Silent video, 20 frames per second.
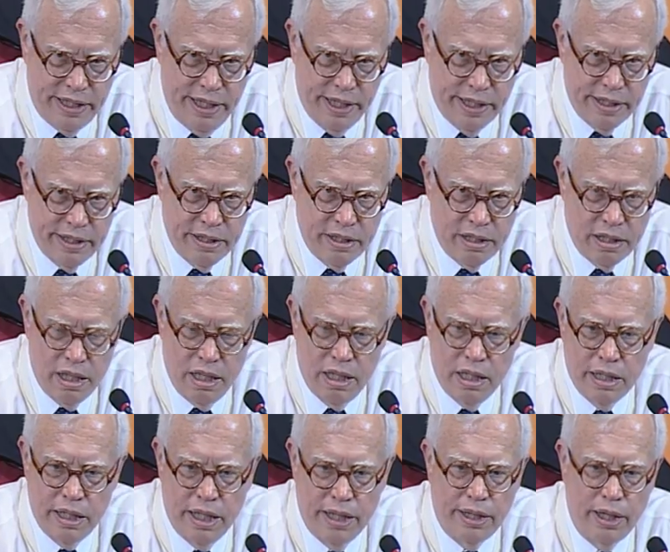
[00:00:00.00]
is
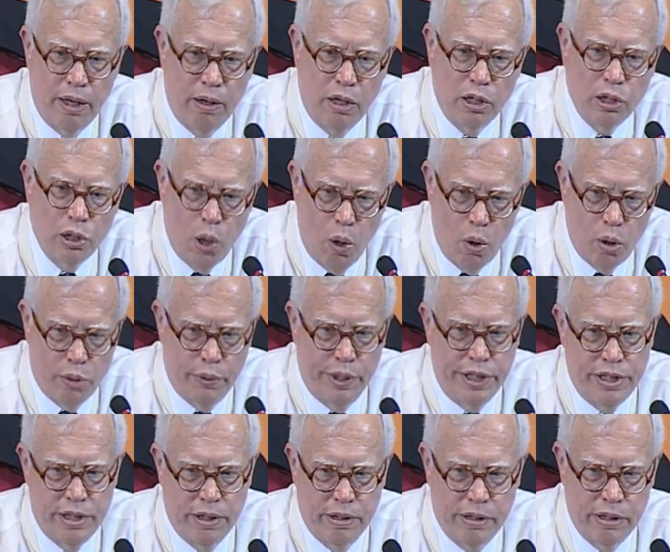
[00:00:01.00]
that there are lower
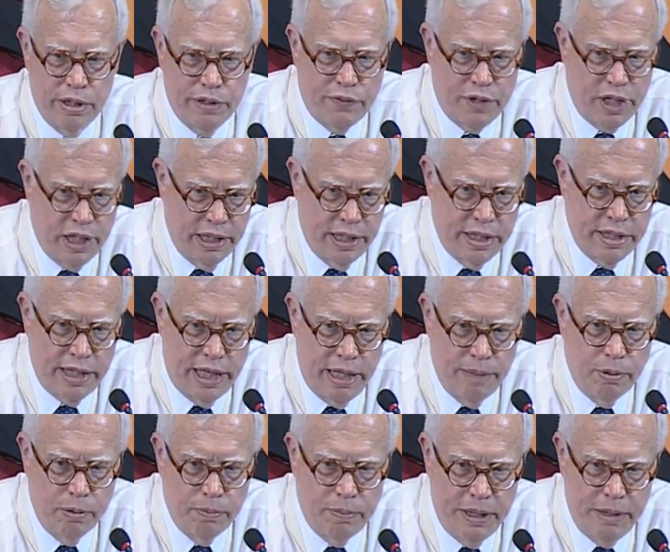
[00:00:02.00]
returns for the less
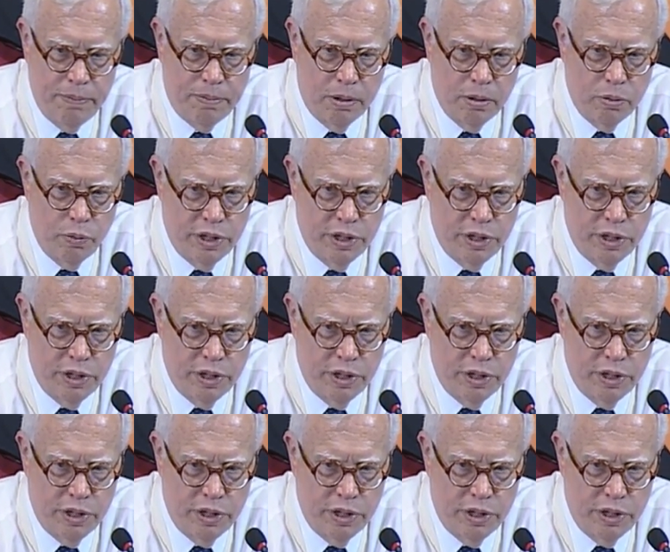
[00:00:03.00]
able people,